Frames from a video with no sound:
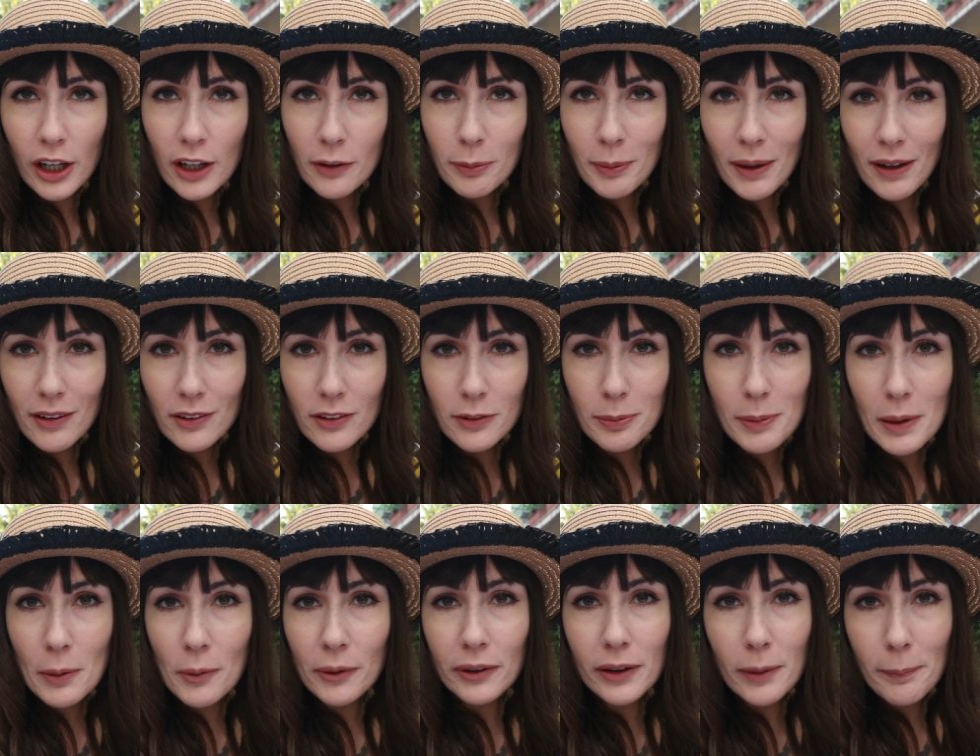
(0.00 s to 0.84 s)
to know it's meant to
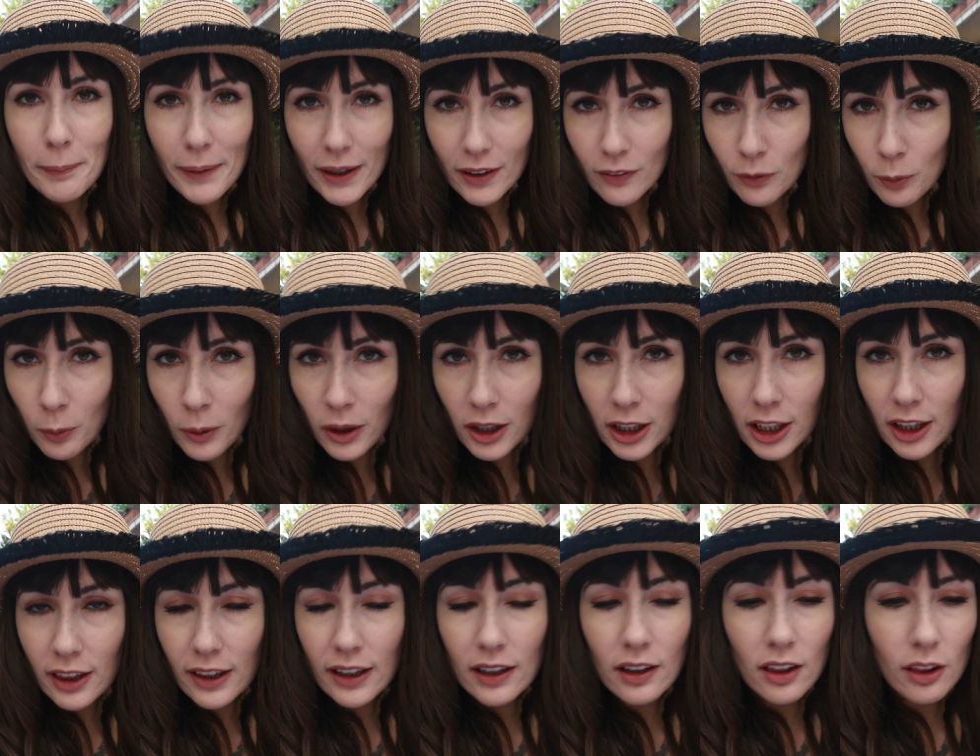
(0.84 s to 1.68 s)
be one of the best
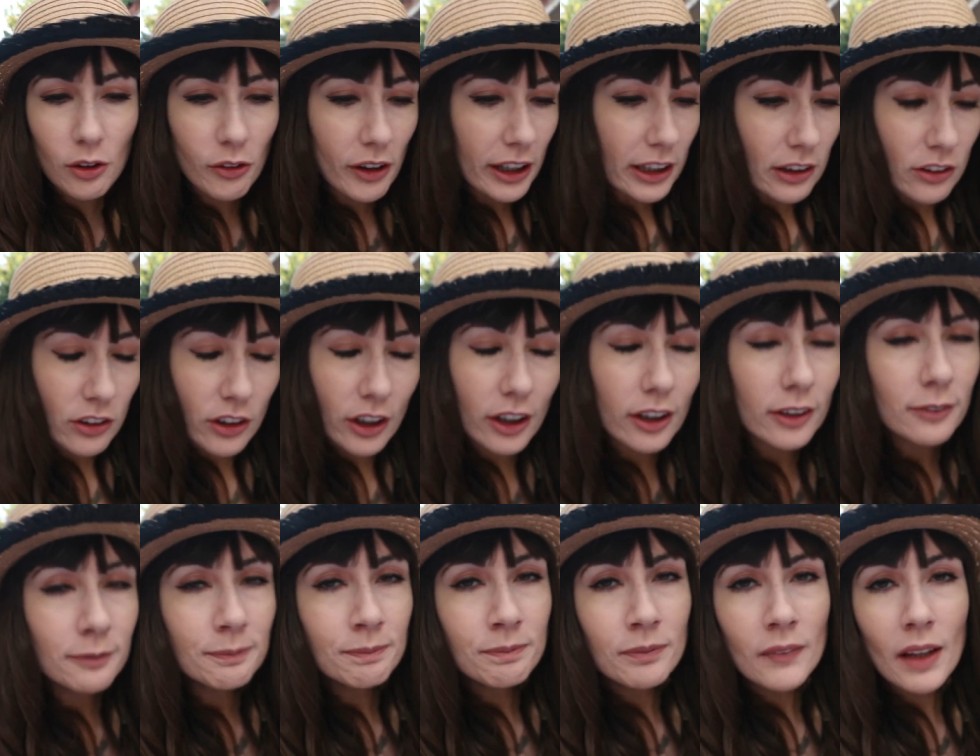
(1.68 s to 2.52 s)
ones in
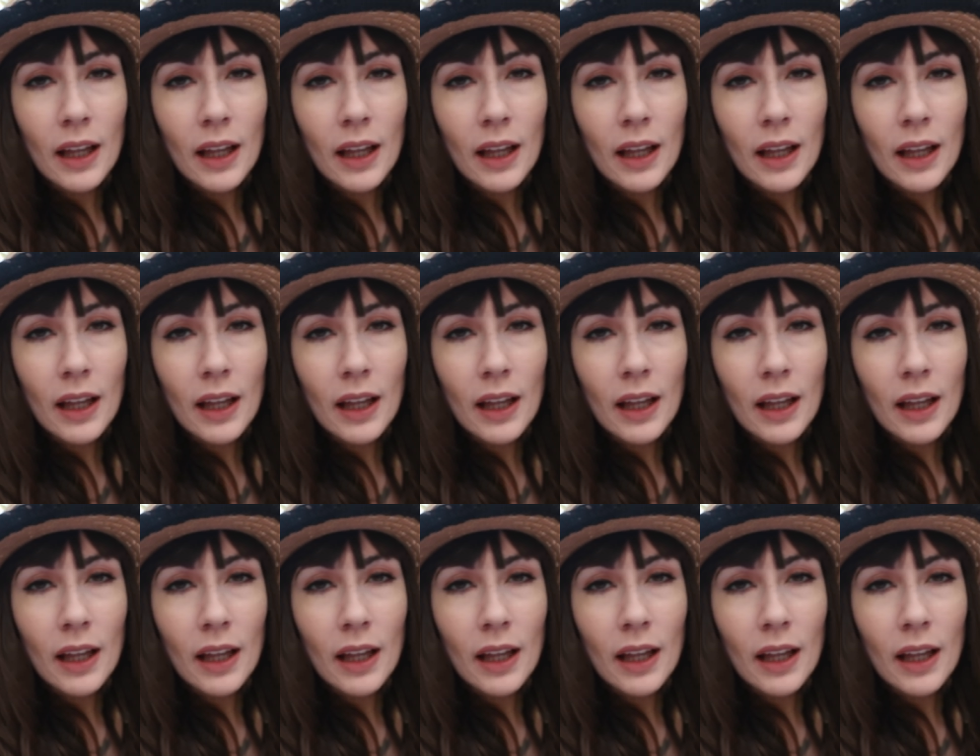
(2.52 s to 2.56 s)
Sorrento